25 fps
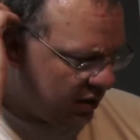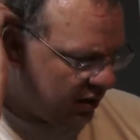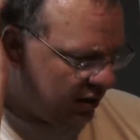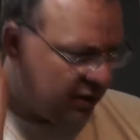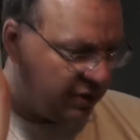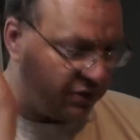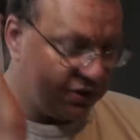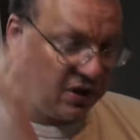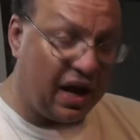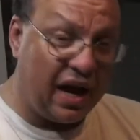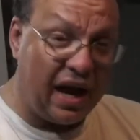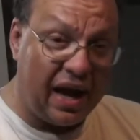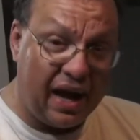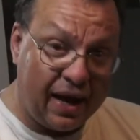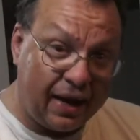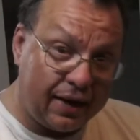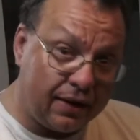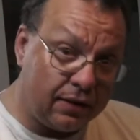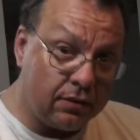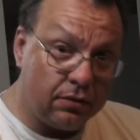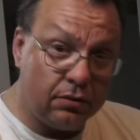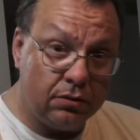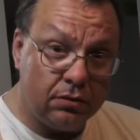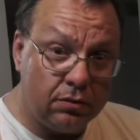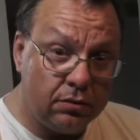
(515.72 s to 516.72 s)
It was hot.
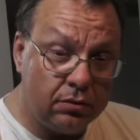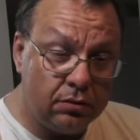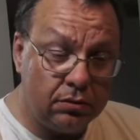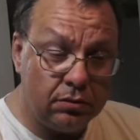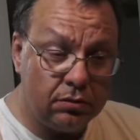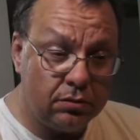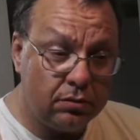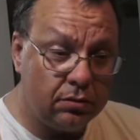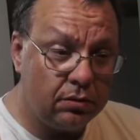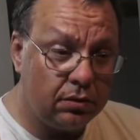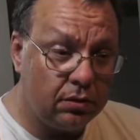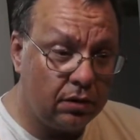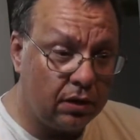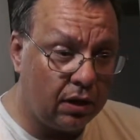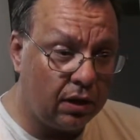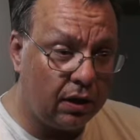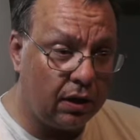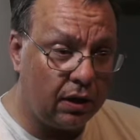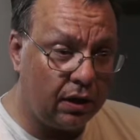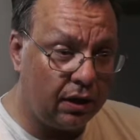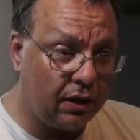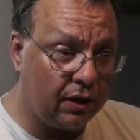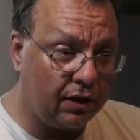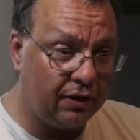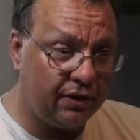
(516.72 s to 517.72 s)

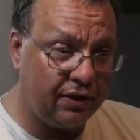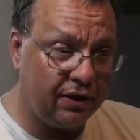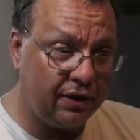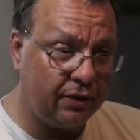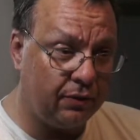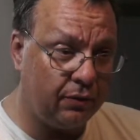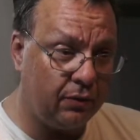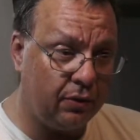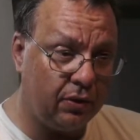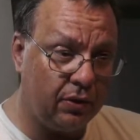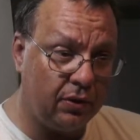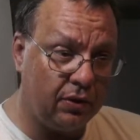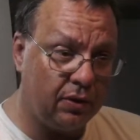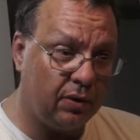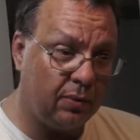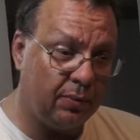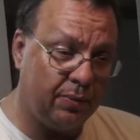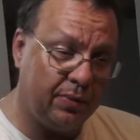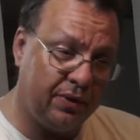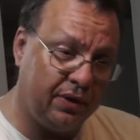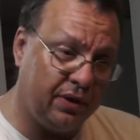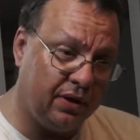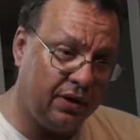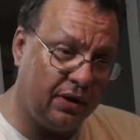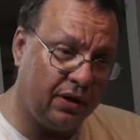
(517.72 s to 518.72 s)
I think we were up
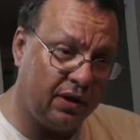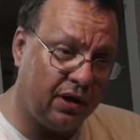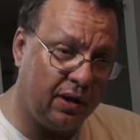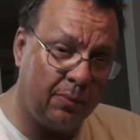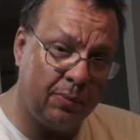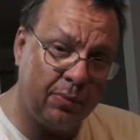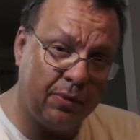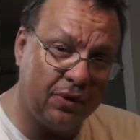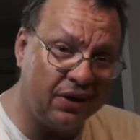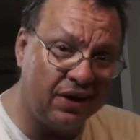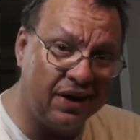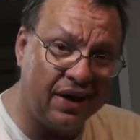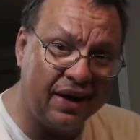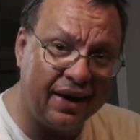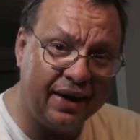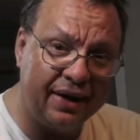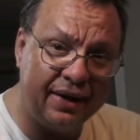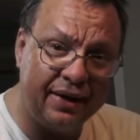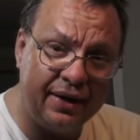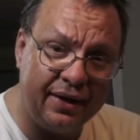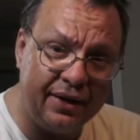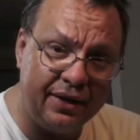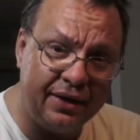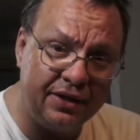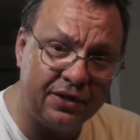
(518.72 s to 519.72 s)
in the upper
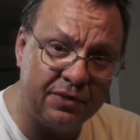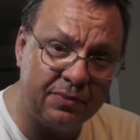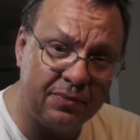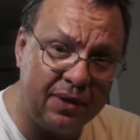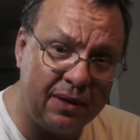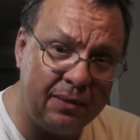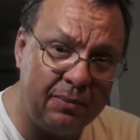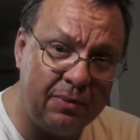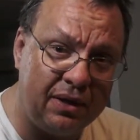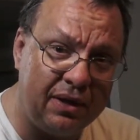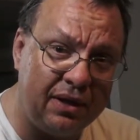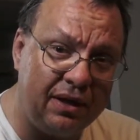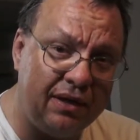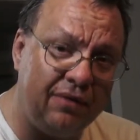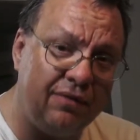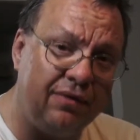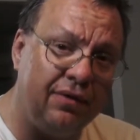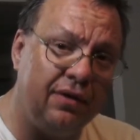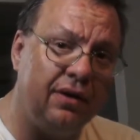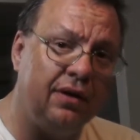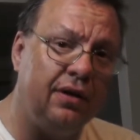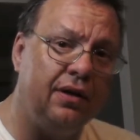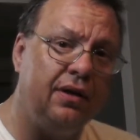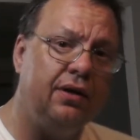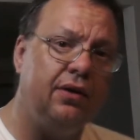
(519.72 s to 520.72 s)
90s, maybe
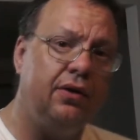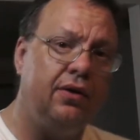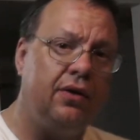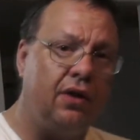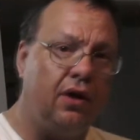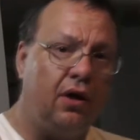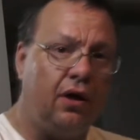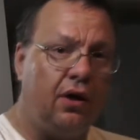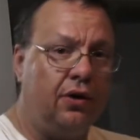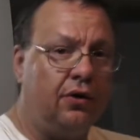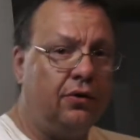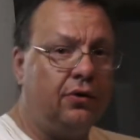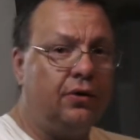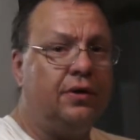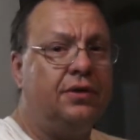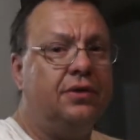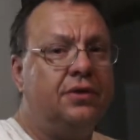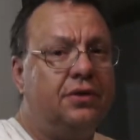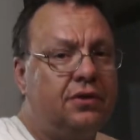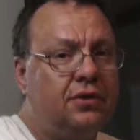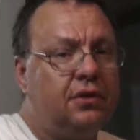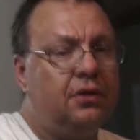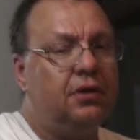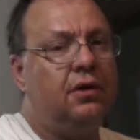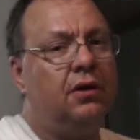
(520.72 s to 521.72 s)
even into the
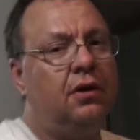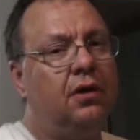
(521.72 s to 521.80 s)
hundreds.